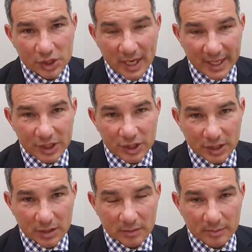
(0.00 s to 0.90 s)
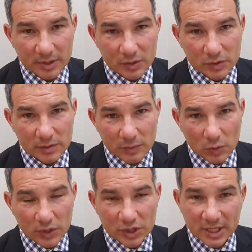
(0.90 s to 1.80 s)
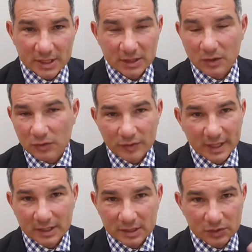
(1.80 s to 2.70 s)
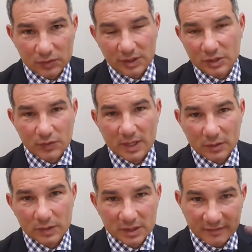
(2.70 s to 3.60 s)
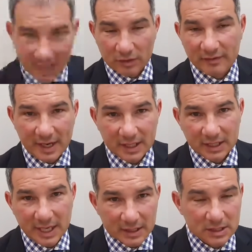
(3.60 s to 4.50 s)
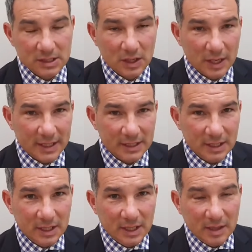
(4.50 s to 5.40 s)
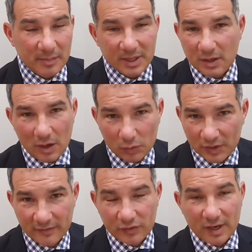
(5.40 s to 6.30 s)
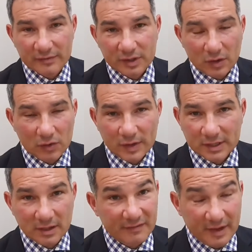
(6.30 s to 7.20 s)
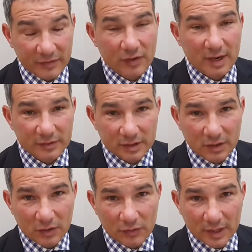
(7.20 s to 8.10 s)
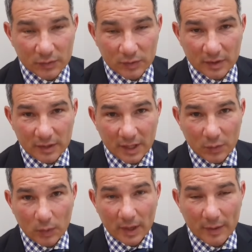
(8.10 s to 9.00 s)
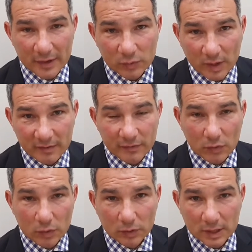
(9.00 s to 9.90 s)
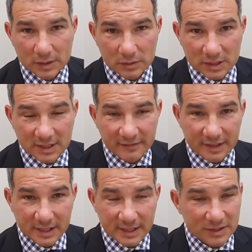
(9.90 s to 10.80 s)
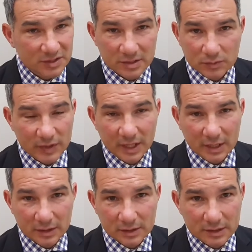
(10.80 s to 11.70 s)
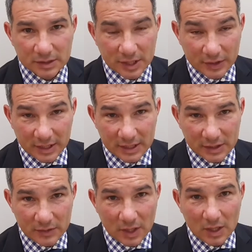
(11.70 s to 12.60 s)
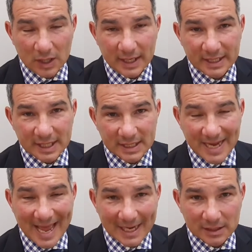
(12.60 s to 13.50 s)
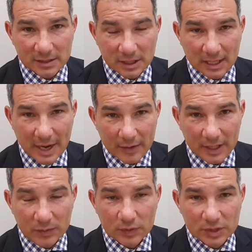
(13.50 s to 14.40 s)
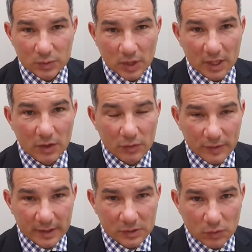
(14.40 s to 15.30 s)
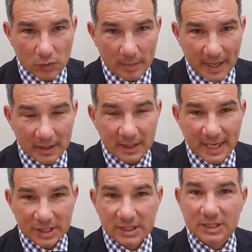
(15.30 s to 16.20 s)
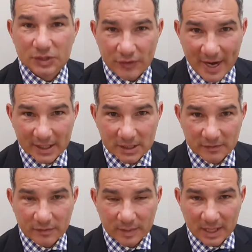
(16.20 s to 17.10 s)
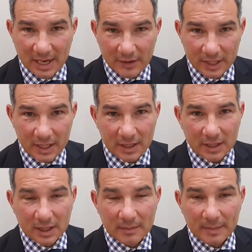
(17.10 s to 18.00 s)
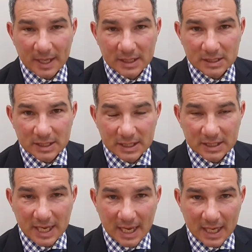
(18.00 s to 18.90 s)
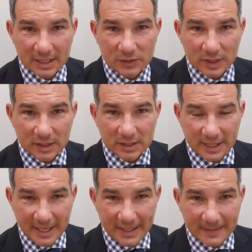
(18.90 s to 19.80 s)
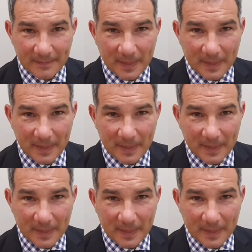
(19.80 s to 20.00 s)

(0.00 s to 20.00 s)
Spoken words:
changing them, because the more you change a contract, you just run the risk of aggravating the other side. But I will never draft a contract, and I've never drafted a contract with, whereas, wherefore, and all that sort of stuff in there. It's just ridiculous. You just don't need to. It doesn't add to clarity, which is what a contract is all about. It actually detracts from clarity and makes things harder to understand.